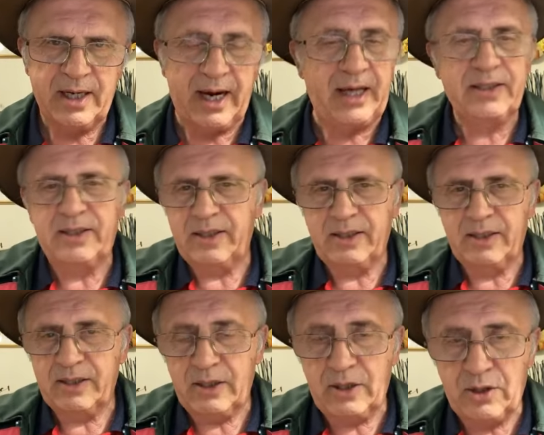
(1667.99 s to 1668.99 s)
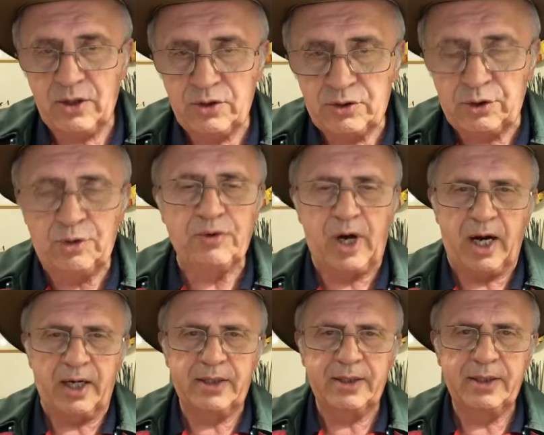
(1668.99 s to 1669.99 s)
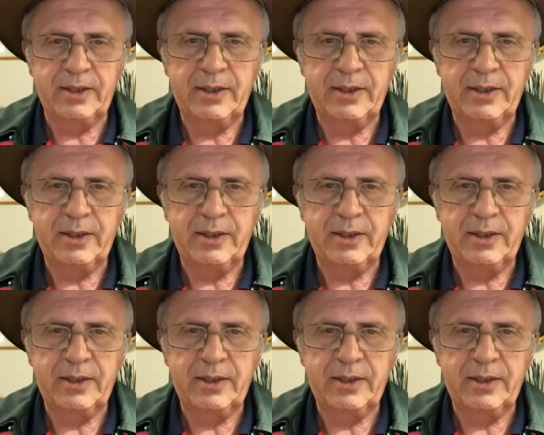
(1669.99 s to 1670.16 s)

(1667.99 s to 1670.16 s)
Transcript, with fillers: And uh, to write,